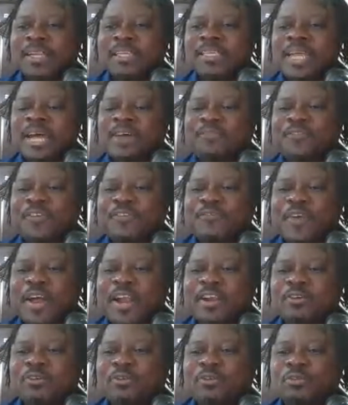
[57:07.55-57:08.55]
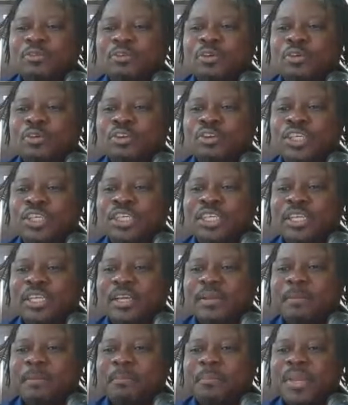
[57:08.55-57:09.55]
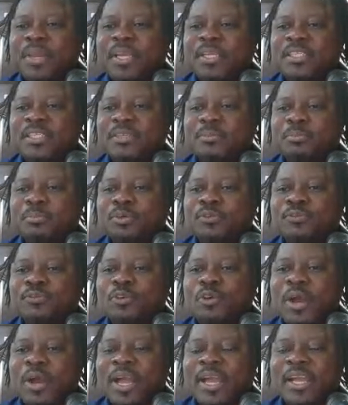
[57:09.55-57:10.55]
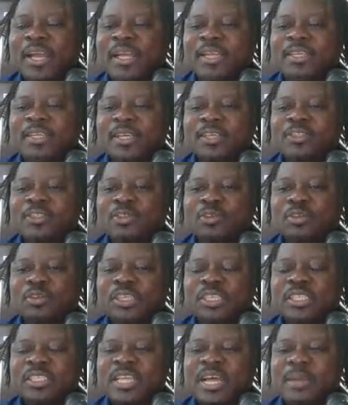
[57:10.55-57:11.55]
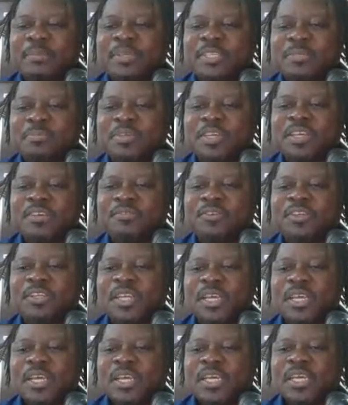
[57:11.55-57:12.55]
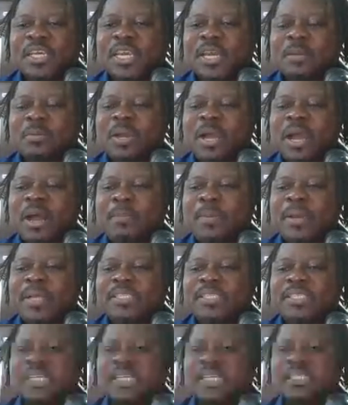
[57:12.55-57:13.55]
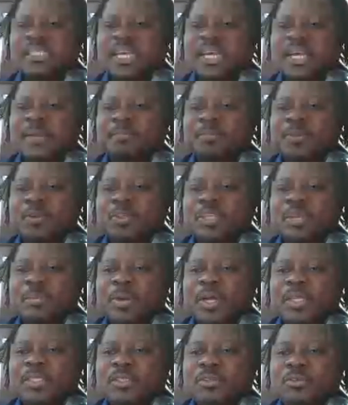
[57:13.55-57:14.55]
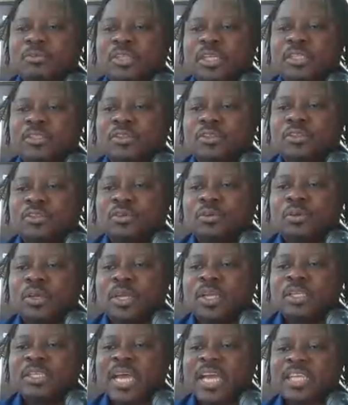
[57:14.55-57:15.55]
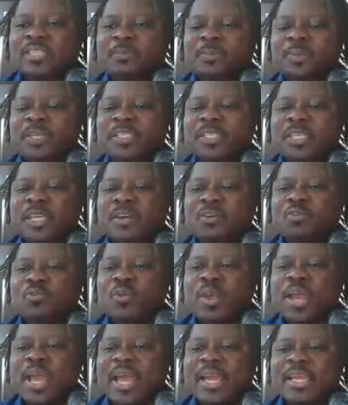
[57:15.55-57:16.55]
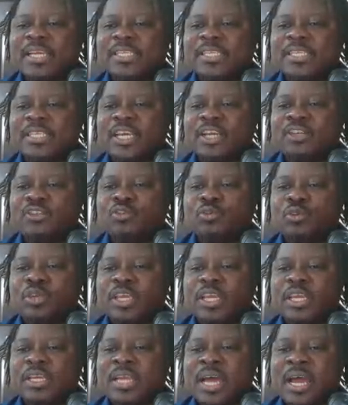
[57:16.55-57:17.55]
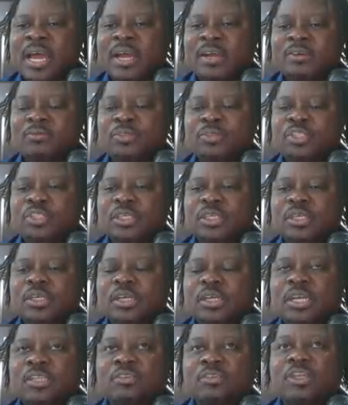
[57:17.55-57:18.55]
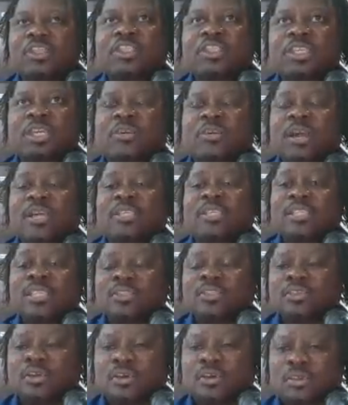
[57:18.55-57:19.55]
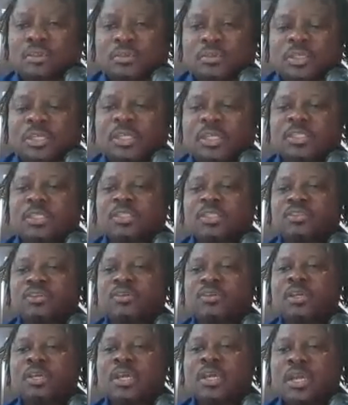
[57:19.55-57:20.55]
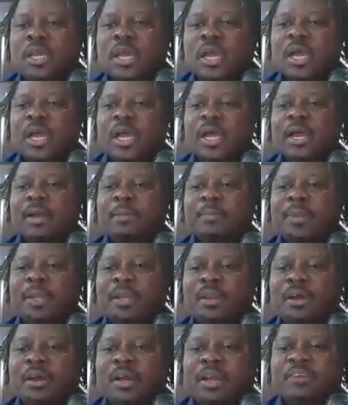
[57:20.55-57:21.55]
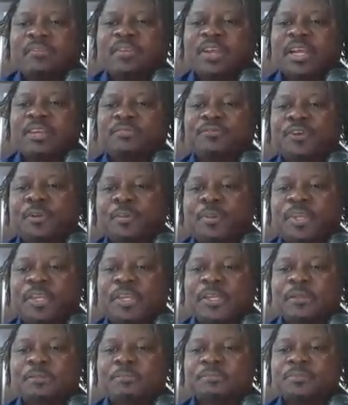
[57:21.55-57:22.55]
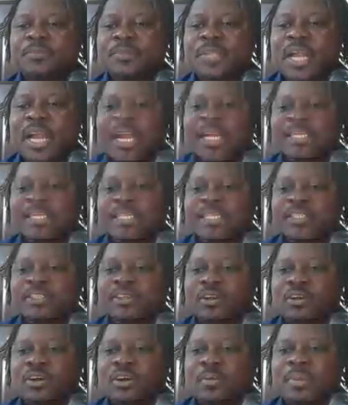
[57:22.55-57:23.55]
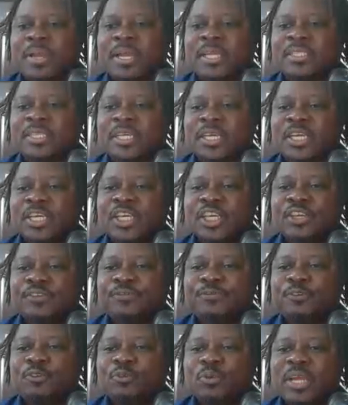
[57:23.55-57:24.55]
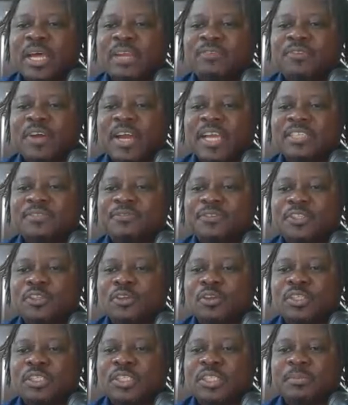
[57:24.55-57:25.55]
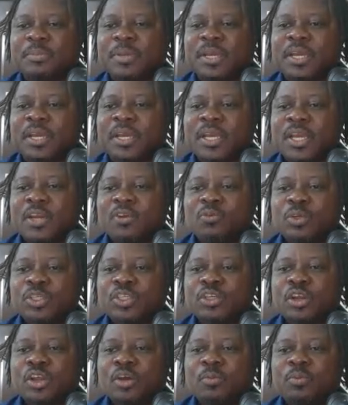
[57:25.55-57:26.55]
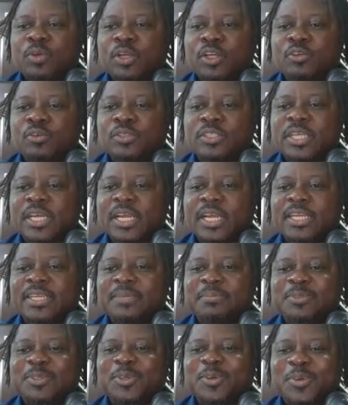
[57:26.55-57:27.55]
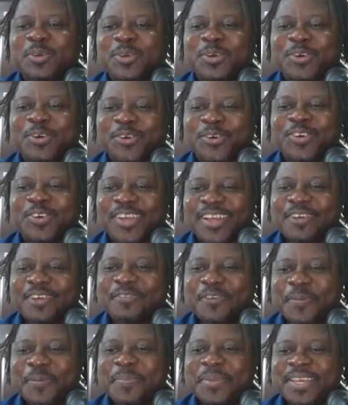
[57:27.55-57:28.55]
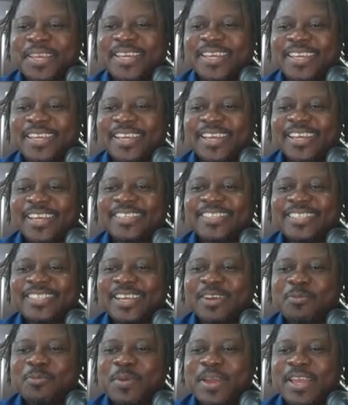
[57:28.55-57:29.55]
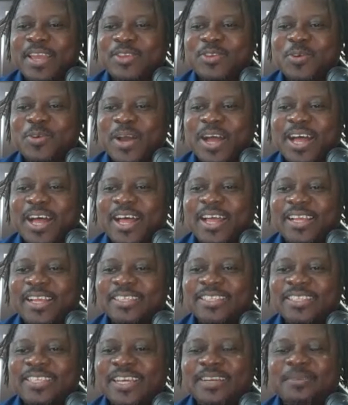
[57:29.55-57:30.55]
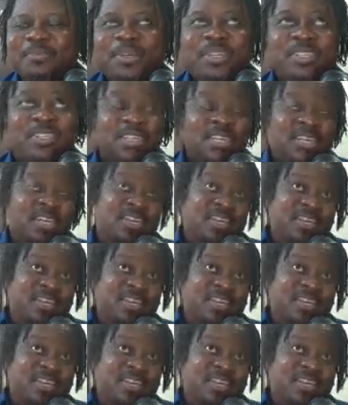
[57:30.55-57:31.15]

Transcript: Now FIFA rule no agree make the move go ahead. So it's not misbehaving. Ikegbe Albert says, good day, boss. Good day to you. Thanks, please. Where is Educate now? Which Education era is injured? Okay, it's injured. Been long I've heard from him. I need your comment. If you would advise Victor Osimhen, which club will you tell him to go? For me, stay where you are, celebrated.